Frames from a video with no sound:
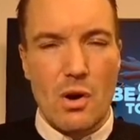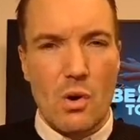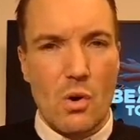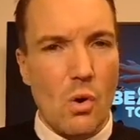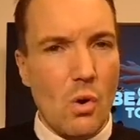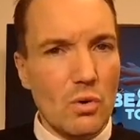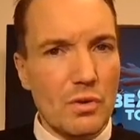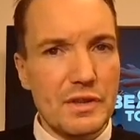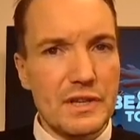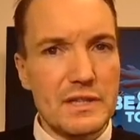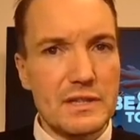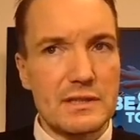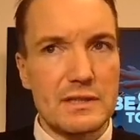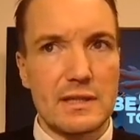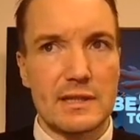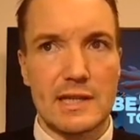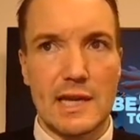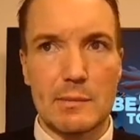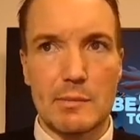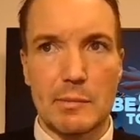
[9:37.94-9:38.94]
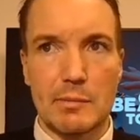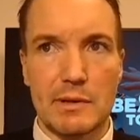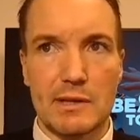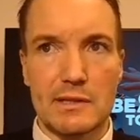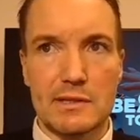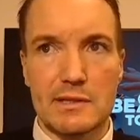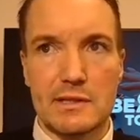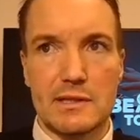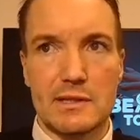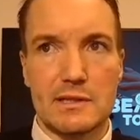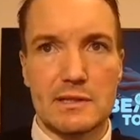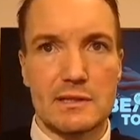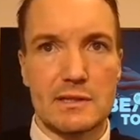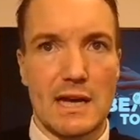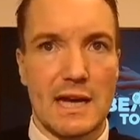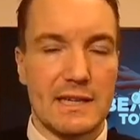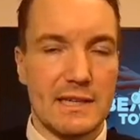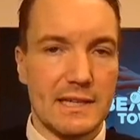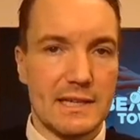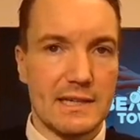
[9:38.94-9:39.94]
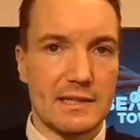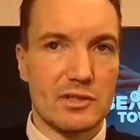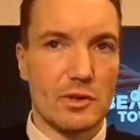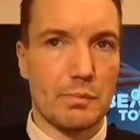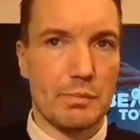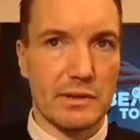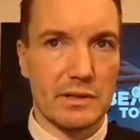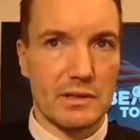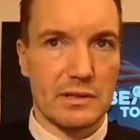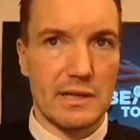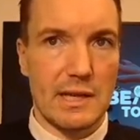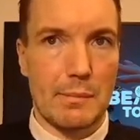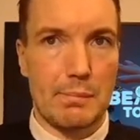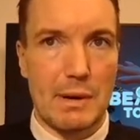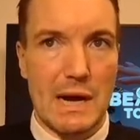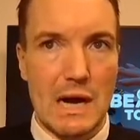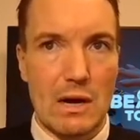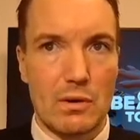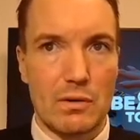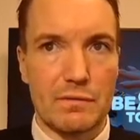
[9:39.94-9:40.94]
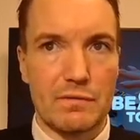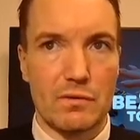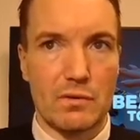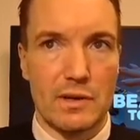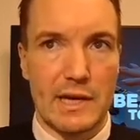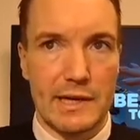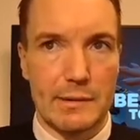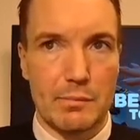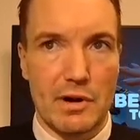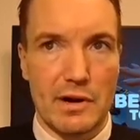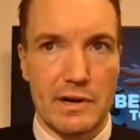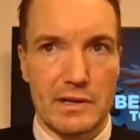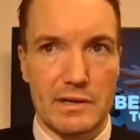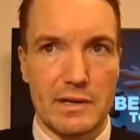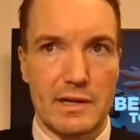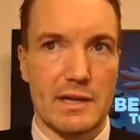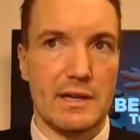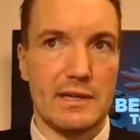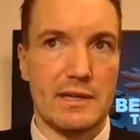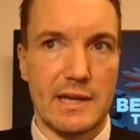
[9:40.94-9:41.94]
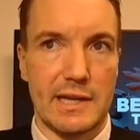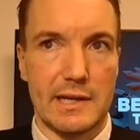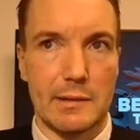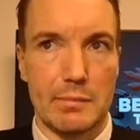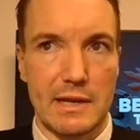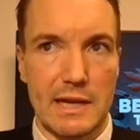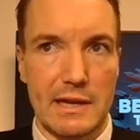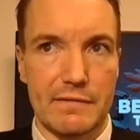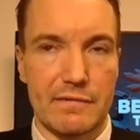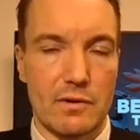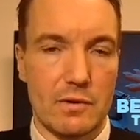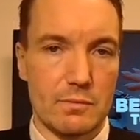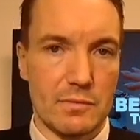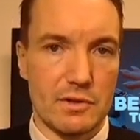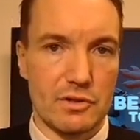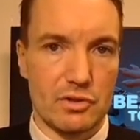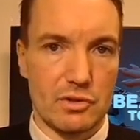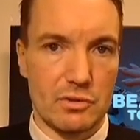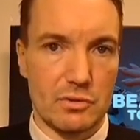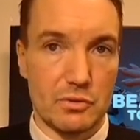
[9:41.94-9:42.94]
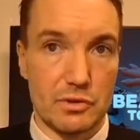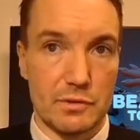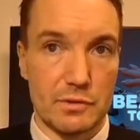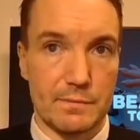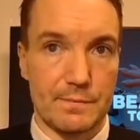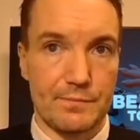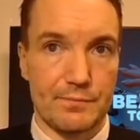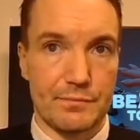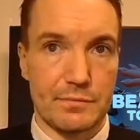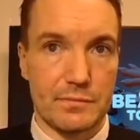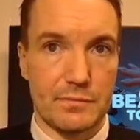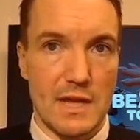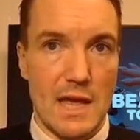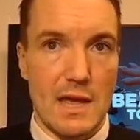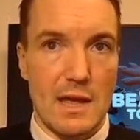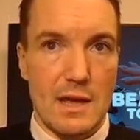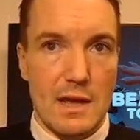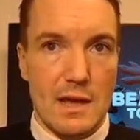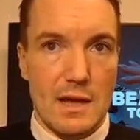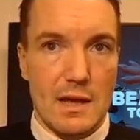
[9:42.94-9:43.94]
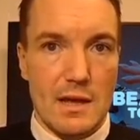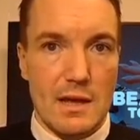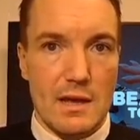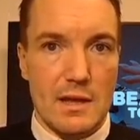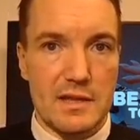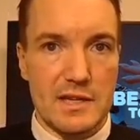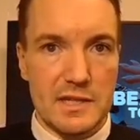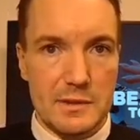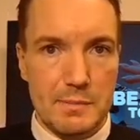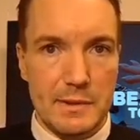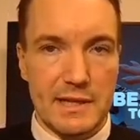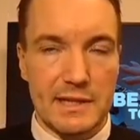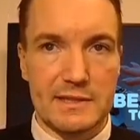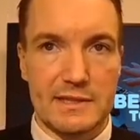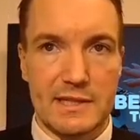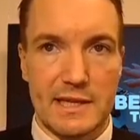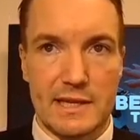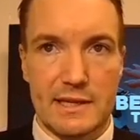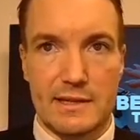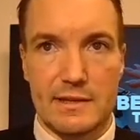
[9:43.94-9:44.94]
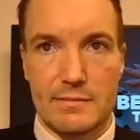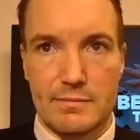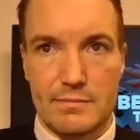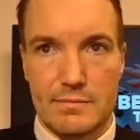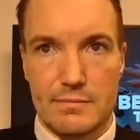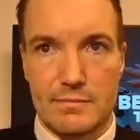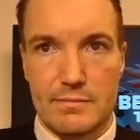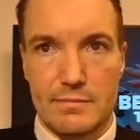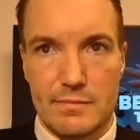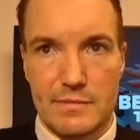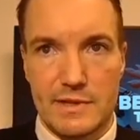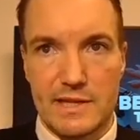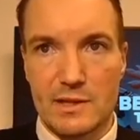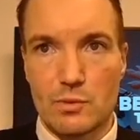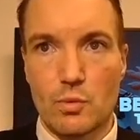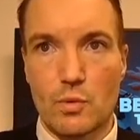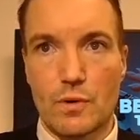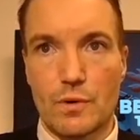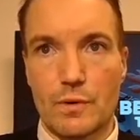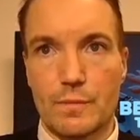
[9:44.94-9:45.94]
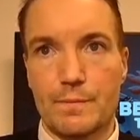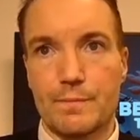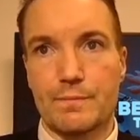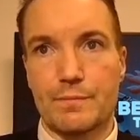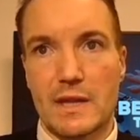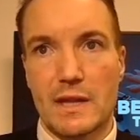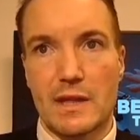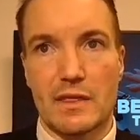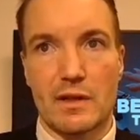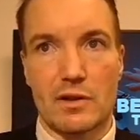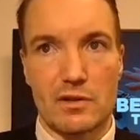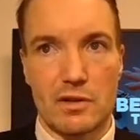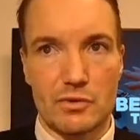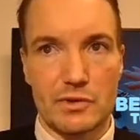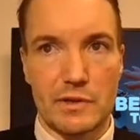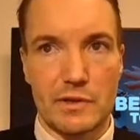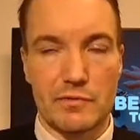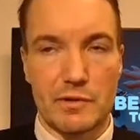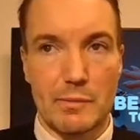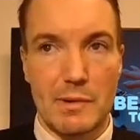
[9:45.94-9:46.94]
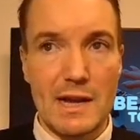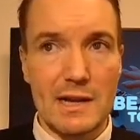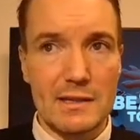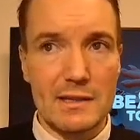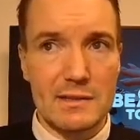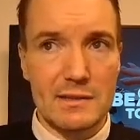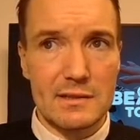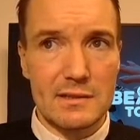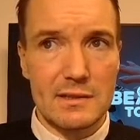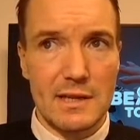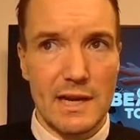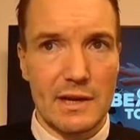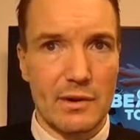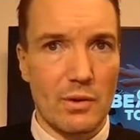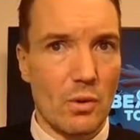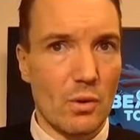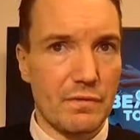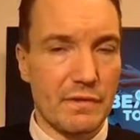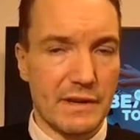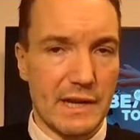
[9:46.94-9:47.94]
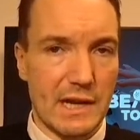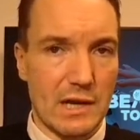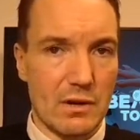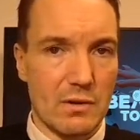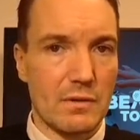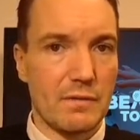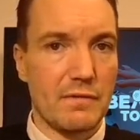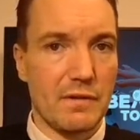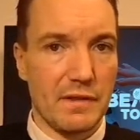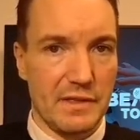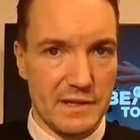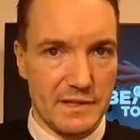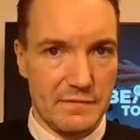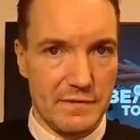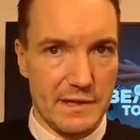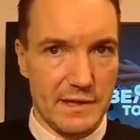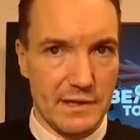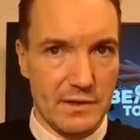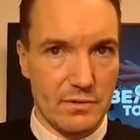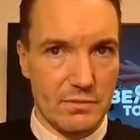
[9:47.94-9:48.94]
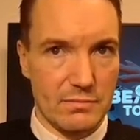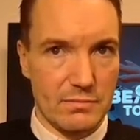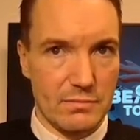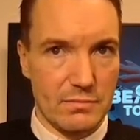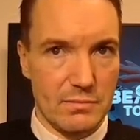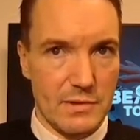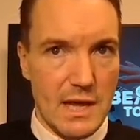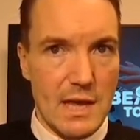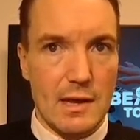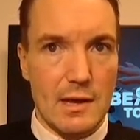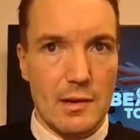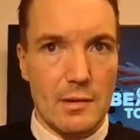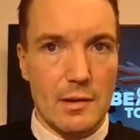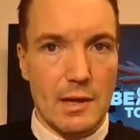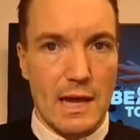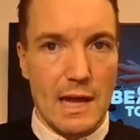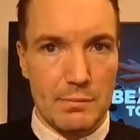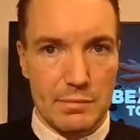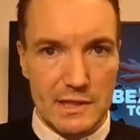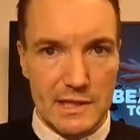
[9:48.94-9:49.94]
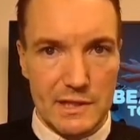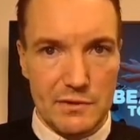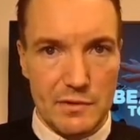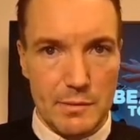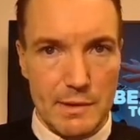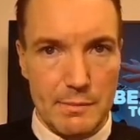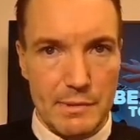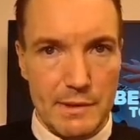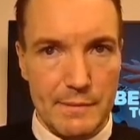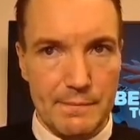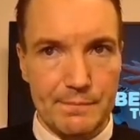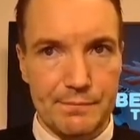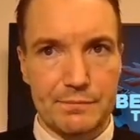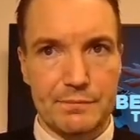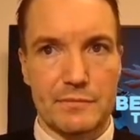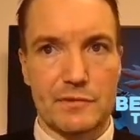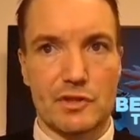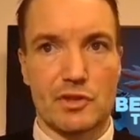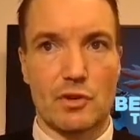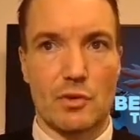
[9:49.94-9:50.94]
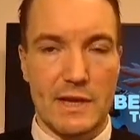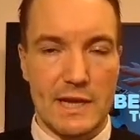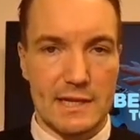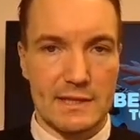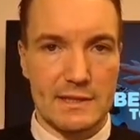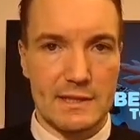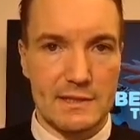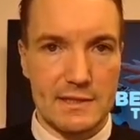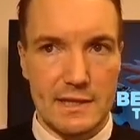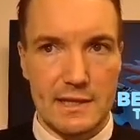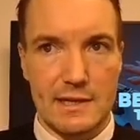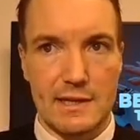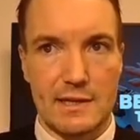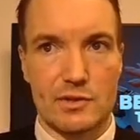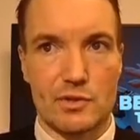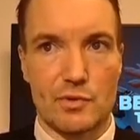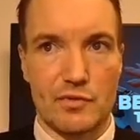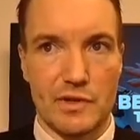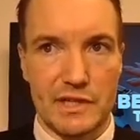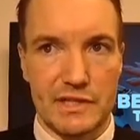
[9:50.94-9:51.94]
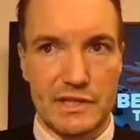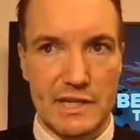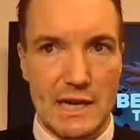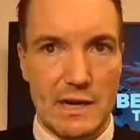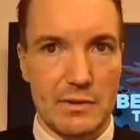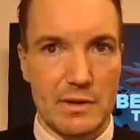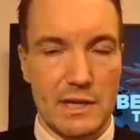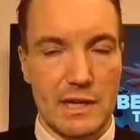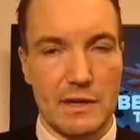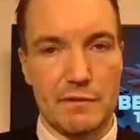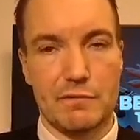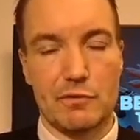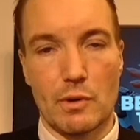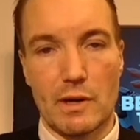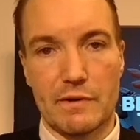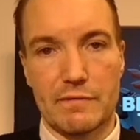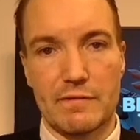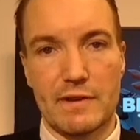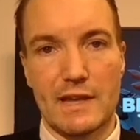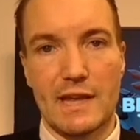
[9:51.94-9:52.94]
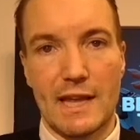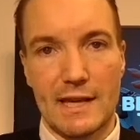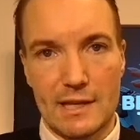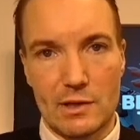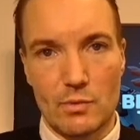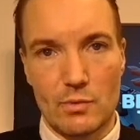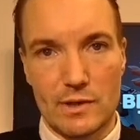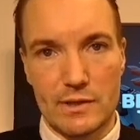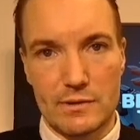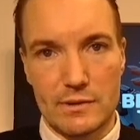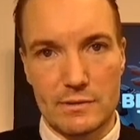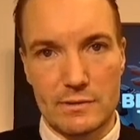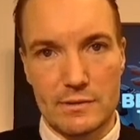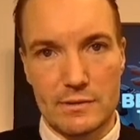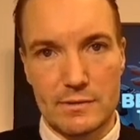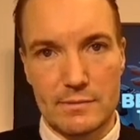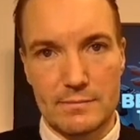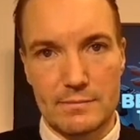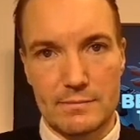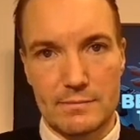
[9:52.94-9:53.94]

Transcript: All these capabilities are needed to build a powerful and modern data platform solution. This being said, these were the closing remarks and all for now for this video. And please remember, don't hesitate to reach out if you have any questions.